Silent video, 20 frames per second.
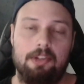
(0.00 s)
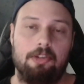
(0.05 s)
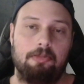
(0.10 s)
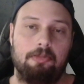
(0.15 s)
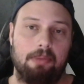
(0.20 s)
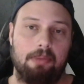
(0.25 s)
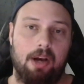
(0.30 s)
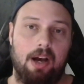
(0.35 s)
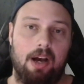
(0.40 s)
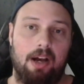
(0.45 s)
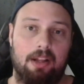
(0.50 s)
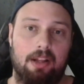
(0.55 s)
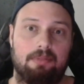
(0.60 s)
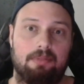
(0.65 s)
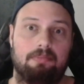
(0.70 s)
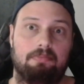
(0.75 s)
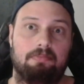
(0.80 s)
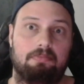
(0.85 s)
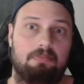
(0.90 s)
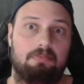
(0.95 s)
But
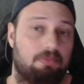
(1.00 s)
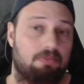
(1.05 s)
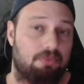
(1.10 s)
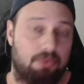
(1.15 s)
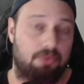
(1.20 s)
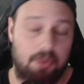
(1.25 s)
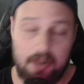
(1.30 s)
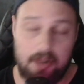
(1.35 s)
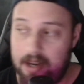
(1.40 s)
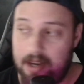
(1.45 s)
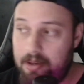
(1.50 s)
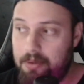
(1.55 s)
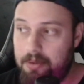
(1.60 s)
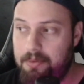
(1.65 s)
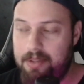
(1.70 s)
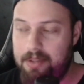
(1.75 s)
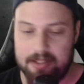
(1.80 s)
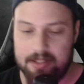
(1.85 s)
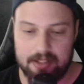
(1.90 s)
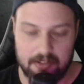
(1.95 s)
for now,
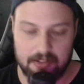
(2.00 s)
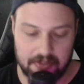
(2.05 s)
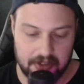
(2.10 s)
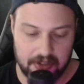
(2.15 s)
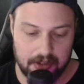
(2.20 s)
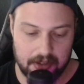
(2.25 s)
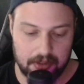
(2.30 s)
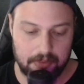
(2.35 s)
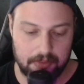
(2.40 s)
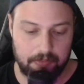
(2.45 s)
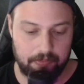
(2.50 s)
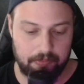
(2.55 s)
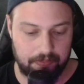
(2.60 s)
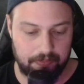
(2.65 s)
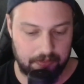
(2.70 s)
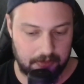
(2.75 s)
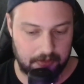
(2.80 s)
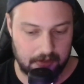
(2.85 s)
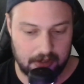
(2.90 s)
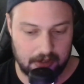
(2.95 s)
that's the video.
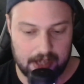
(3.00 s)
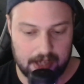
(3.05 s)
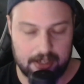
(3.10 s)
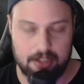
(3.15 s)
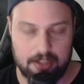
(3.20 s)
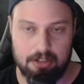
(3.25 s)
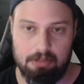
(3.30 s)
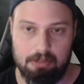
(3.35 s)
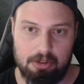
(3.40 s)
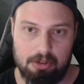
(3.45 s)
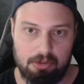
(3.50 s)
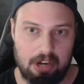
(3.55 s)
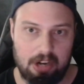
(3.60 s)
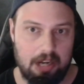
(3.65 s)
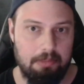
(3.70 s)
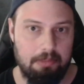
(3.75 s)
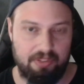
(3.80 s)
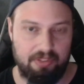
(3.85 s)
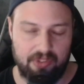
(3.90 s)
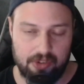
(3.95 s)
Like and
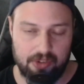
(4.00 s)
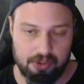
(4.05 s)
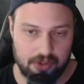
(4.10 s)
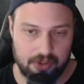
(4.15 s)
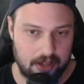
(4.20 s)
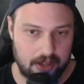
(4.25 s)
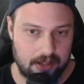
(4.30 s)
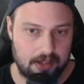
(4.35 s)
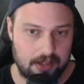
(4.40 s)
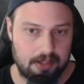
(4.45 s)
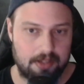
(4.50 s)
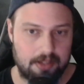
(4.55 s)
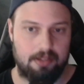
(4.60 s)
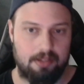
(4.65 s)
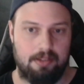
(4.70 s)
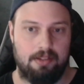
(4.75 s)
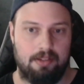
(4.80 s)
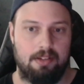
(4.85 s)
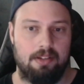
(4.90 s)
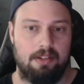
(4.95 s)
subscribe if you enjoyed this.
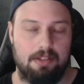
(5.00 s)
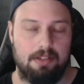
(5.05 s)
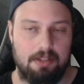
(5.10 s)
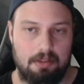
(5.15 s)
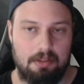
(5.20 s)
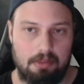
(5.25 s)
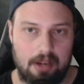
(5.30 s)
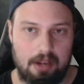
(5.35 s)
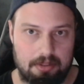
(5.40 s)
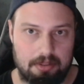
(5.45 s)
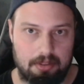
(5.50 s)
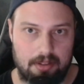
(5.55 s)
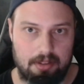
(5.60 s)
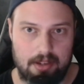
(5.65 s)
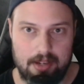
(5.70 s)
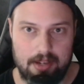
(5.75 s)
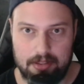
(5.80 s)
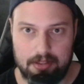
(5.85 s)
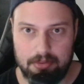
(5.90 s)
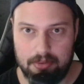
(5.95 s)
See you guys on the
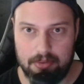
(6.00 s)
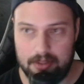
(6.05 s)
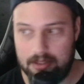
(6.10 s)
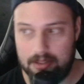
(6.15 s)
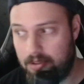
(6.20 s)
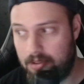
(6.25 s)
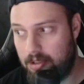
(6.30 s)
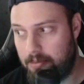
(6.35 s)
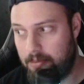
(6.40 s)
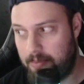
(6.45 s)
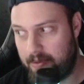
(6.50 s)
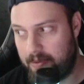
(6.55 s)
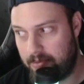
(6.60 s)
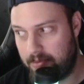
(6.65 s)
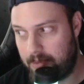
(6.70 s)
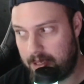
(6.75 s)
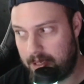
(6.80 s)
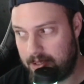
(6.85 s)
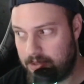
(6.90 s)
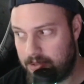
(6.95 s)
next one. Hope
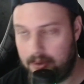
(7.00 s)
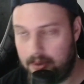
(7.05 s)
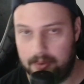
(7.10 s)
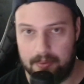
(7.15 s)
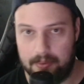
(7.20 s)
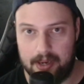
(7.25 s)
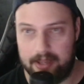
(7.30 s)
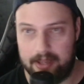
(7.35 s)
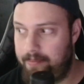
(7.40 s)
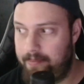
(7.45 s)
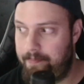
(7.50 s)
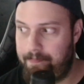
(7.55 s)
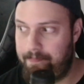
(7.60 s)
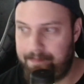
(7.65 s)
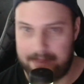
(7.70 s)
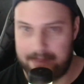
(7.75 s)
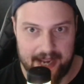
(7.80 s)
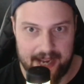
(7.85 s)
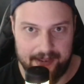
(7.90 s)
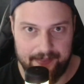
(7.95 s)
everybody's doing great.
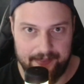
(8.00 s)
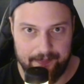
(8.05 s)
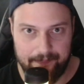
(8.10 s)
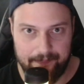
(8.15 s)
Bye.